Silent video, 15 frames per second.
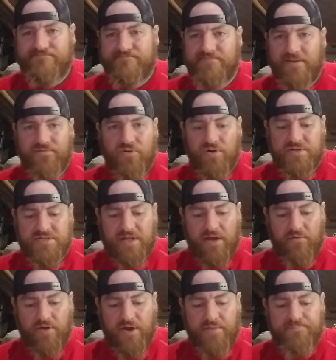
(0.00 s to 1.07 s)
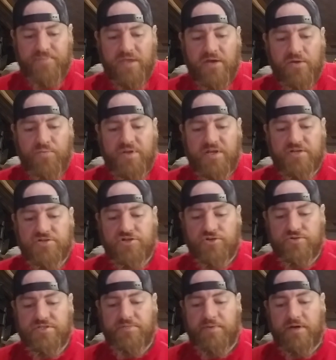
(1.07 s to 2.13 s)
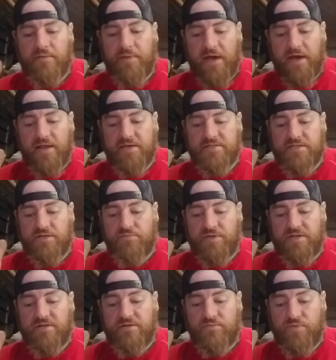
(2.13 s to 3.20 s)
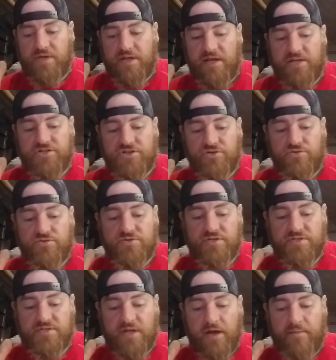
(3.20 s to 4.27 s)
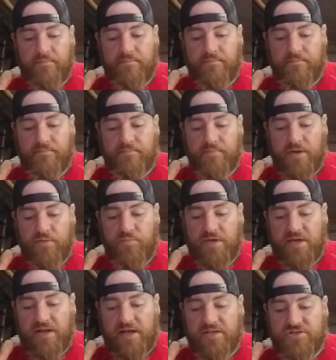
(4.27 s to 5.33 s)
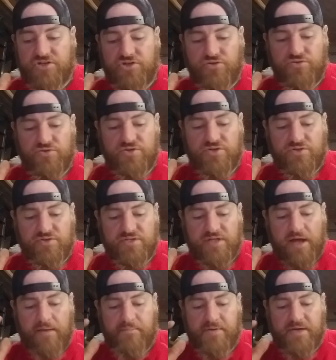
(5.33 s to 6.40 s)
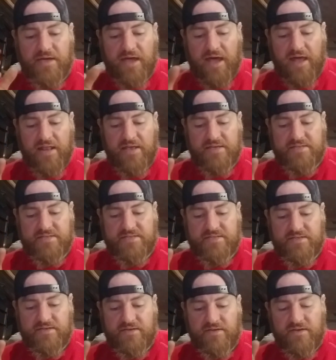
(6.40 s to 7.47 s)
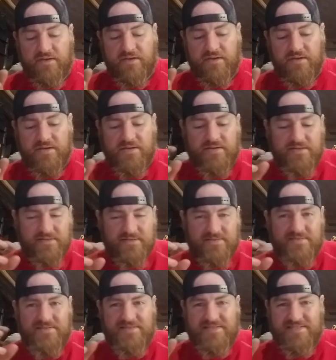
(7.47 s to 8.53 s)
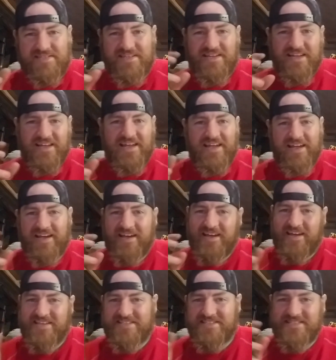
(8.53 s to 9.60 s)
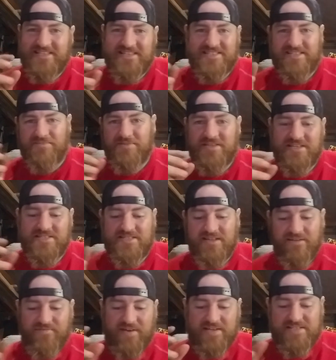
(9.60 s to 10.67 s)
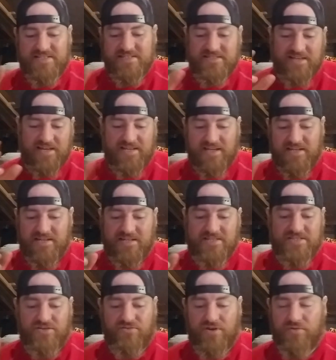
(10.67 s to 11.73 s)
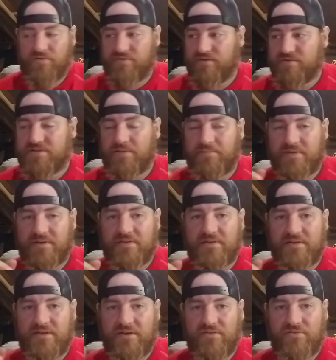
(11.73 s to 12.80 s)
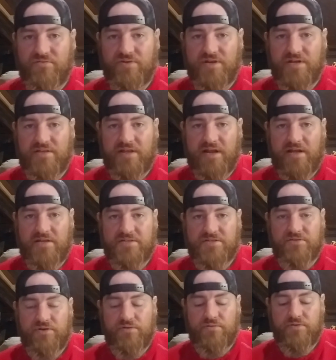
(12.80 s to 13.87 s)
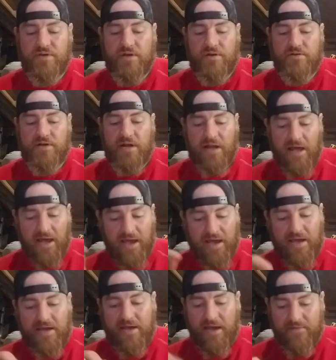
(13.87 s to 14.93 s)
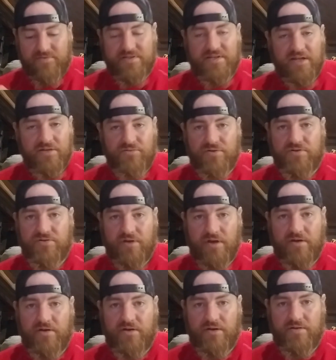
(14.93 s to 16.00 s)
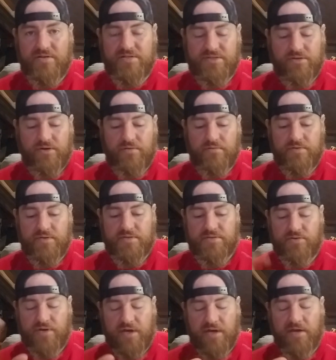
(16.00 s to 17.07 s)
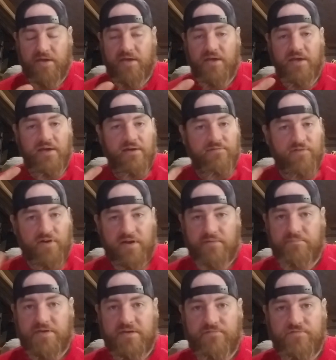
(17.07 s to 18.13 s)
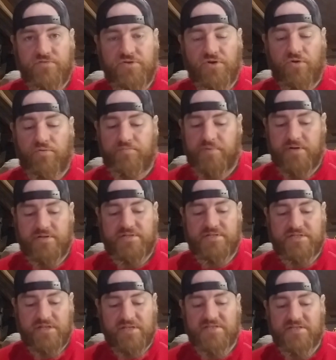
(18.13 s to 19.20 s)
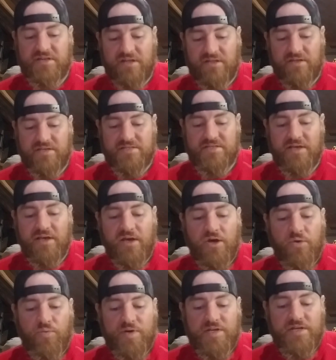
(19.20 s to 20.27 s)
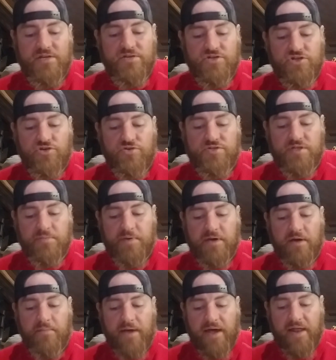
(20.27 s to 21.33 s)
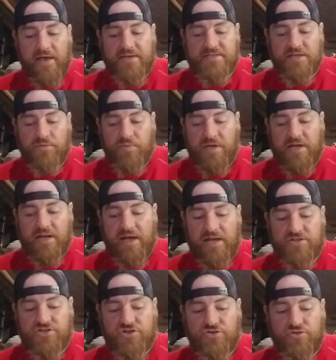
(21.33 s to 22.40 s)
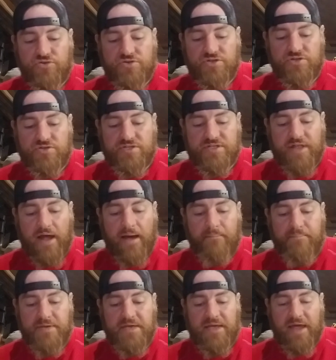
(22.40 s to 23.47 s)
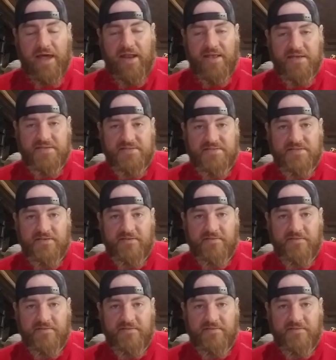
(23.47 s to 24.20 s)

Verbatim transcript: Of course not, right? We didn't choose to become addicts, and we, didn't, we cannot choose to stop, and we cannot choose to stop being addicts. Yeah, see, some of this stuff I, I tend to disagree with. There's something in the other reading that I disagreed with the other day, and I have to tend to a, a, a disagree with this, okay? Forgive me if you don't, but just listen to this. We didn't choose to become addicts, and we cannot choose to stop being addicts.